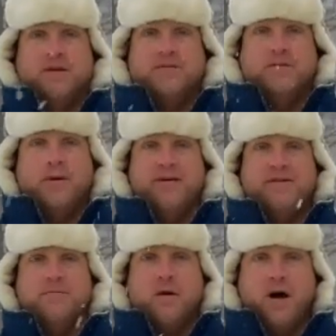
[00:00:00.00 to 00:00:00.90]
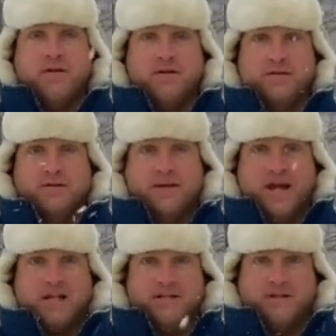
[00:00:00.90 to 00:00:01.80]
If you have a modern
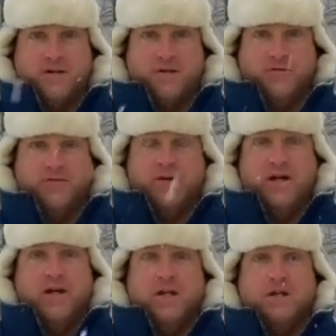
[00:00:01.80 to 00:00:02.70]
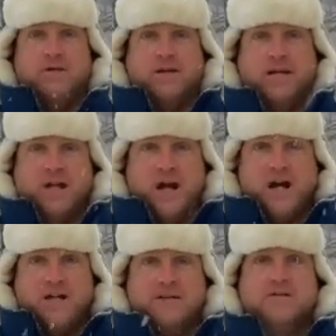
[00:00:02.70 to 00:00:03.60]
gas stove, you
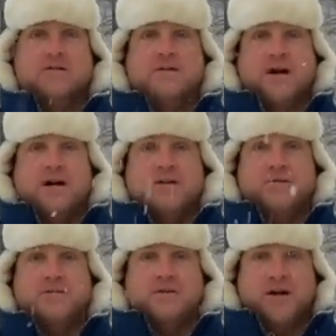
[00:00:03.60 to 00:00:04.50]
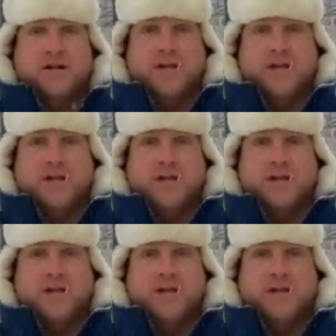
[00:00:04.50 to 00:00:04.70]
cannot turn on or try